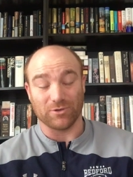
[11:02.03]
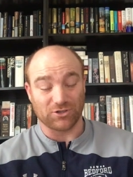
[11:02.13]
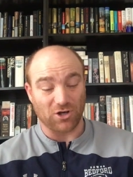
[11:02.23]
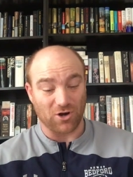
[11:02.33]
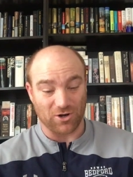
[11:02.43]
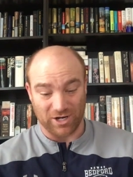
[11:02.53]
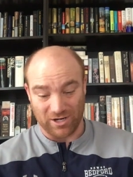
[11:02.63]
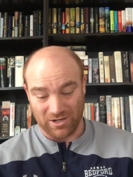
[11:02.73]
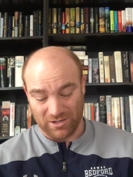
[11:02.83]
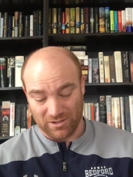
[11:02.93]
was Target
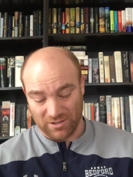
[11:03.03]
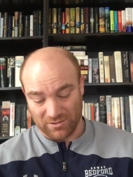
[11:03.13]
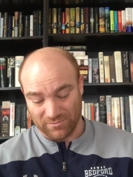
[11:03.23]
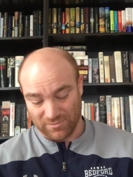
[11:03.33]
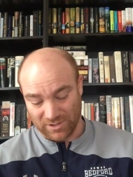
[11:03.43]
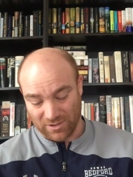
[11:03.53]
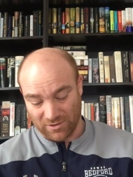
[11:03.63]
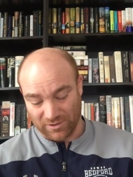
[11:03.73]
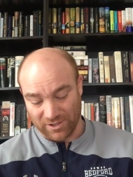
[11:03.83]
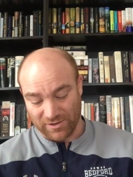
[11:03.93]
in the,
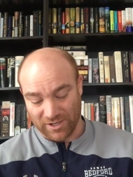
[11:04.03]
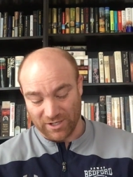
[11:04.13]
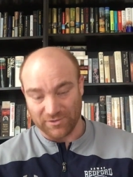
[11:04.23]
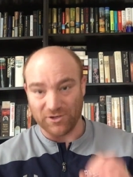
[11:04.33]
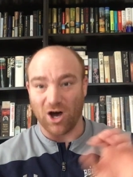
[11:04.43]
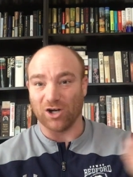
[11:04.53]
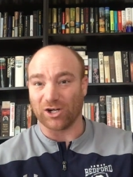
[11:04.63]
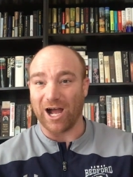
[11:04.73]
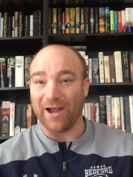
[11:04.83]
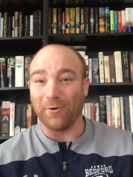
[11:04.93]
the dollar
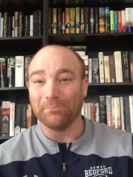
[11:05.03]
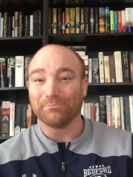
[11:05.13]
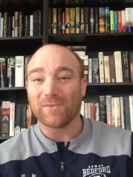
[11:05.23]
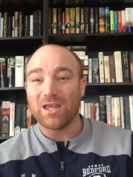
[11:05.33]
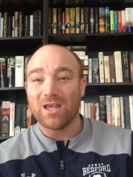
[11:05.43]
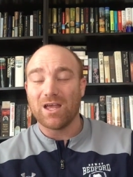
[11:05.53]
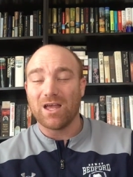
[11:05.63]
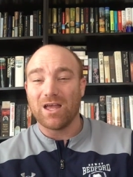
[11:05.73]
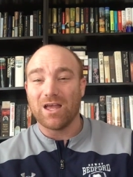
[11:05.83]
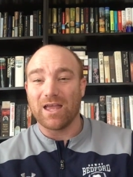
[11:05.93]
aisle,
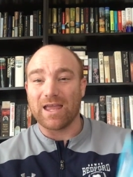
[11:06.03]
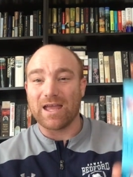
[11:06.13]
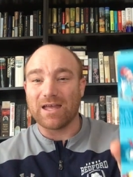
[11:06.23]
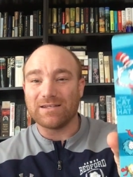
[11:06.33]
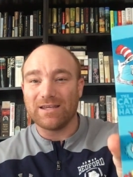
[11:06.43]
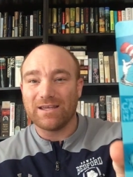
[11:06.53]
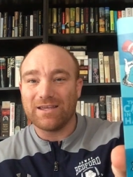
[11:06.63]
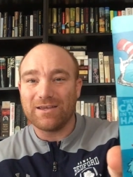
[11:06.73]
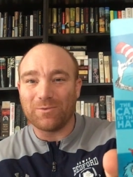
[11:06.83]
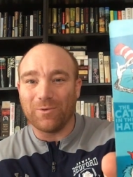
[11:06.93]
and
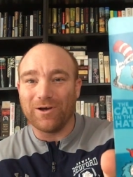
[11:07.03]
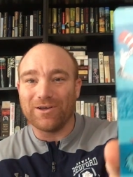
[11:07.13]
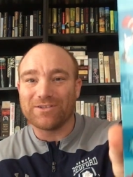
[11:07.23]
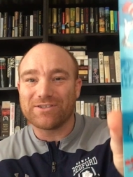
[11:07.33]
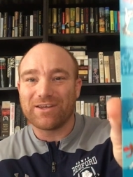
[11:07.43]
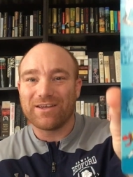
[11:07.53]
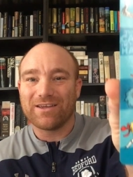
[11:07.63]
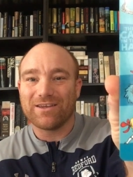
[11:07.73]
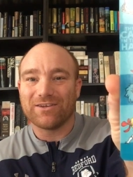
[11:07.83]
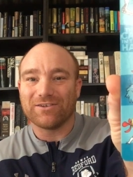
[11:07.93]
it was
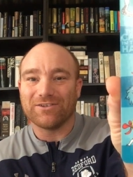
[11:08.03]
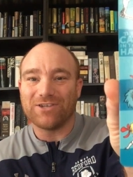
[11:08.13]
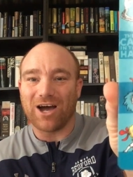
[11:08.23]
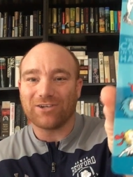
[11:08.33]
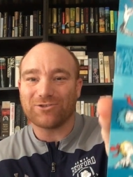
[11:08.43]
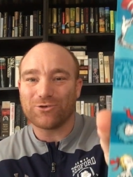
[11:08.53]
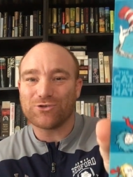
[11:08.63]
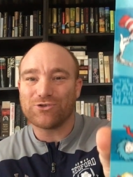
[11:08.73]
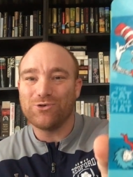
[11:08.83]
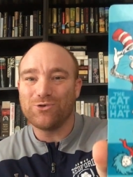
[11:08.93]
Dr.
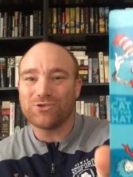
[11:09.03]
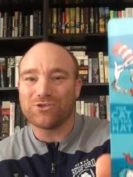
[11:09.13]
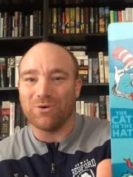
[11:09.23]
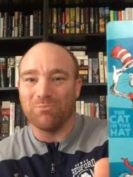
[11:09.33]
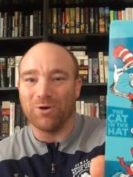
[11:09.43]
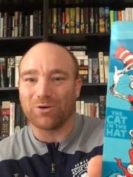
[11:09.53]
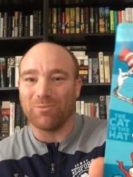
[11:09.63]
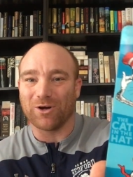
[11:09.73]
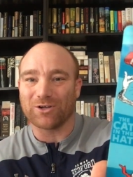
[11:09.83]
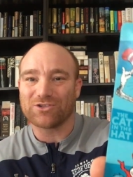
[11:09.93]
Seuss
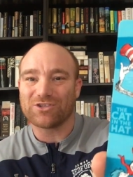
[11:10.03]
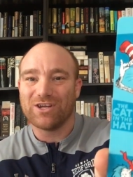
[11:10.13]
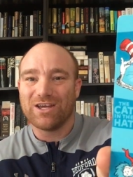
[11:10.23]
bookmarks.